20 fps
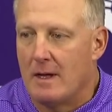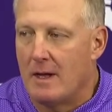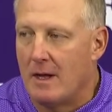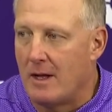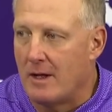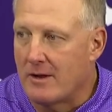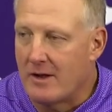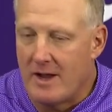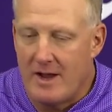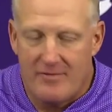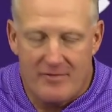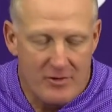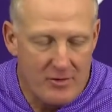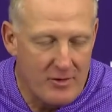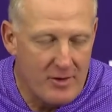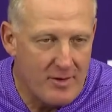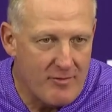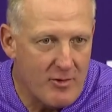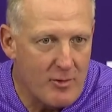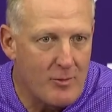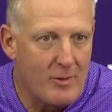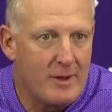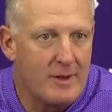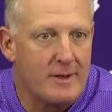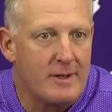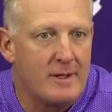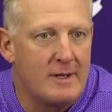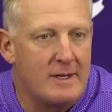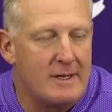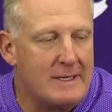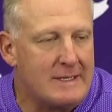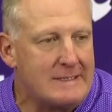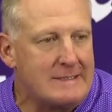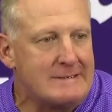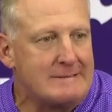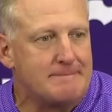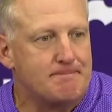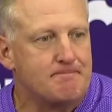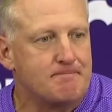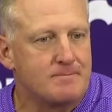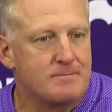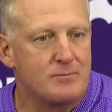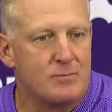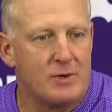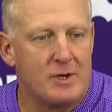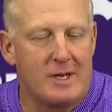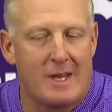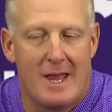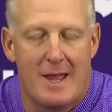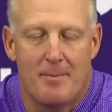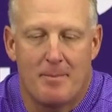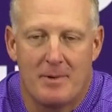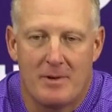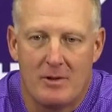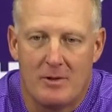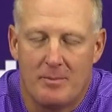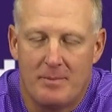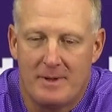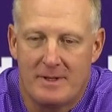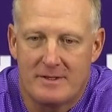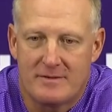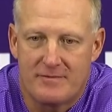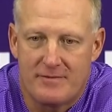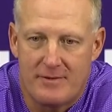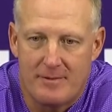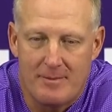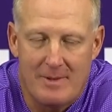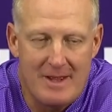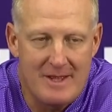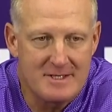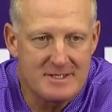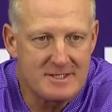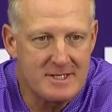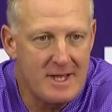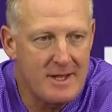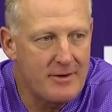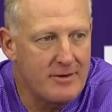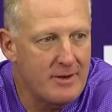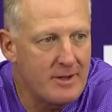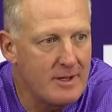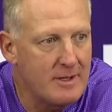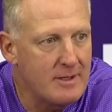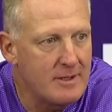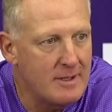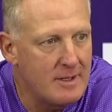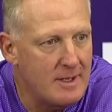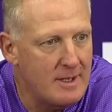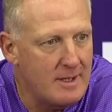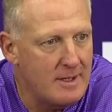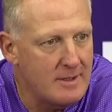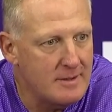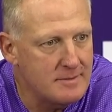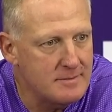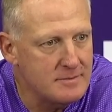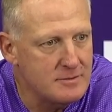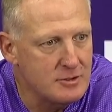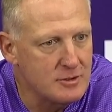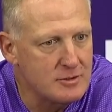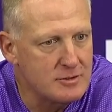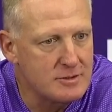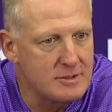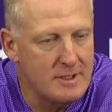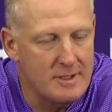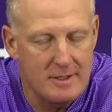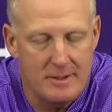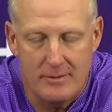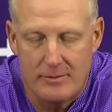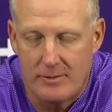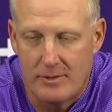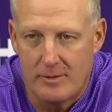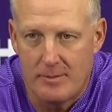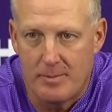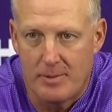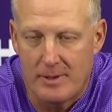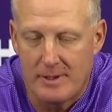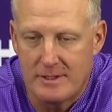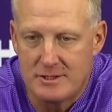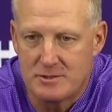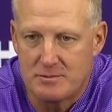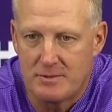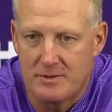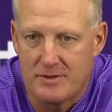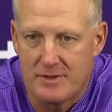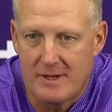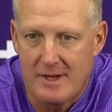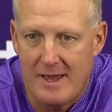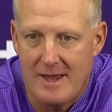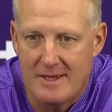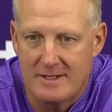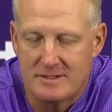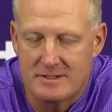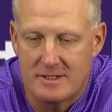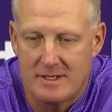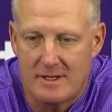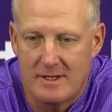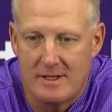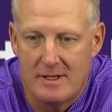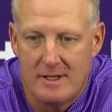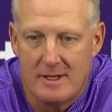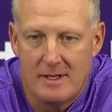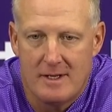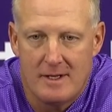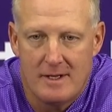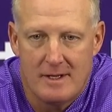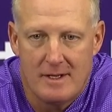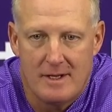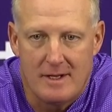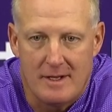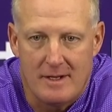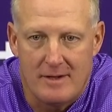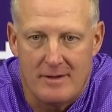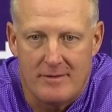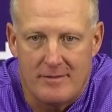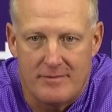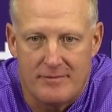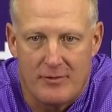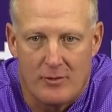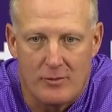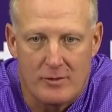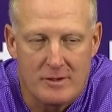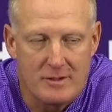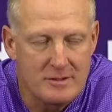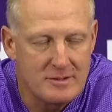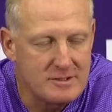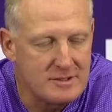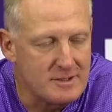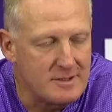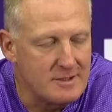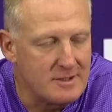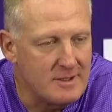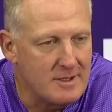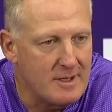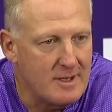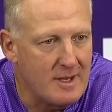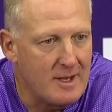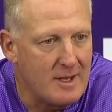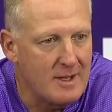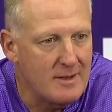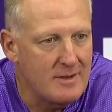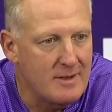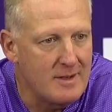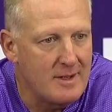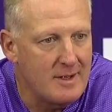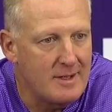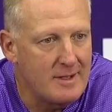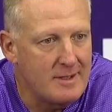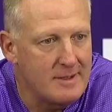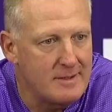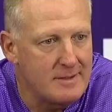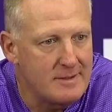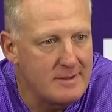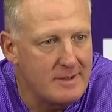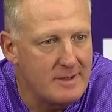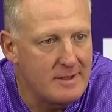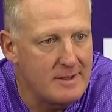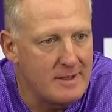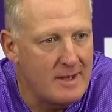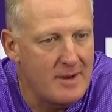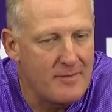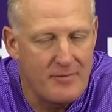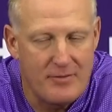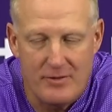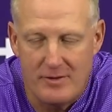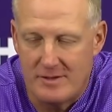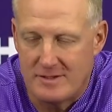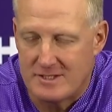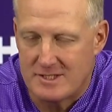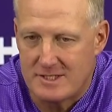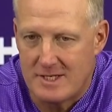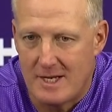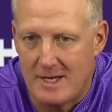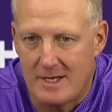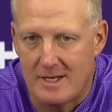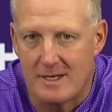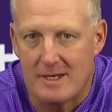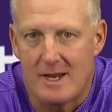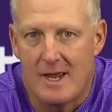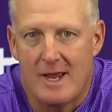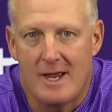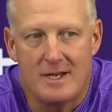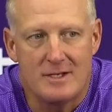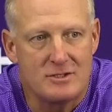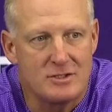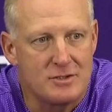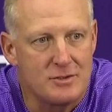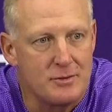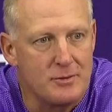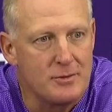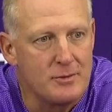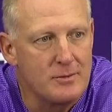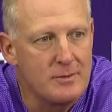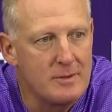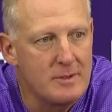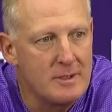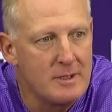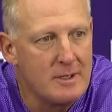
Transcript: Well, good afternoon, everyone. Um, recapping a little bit from last Saturday, uh, just uh, really pleased with the guys' uh, uh focus and and uh, effort and staying engaged through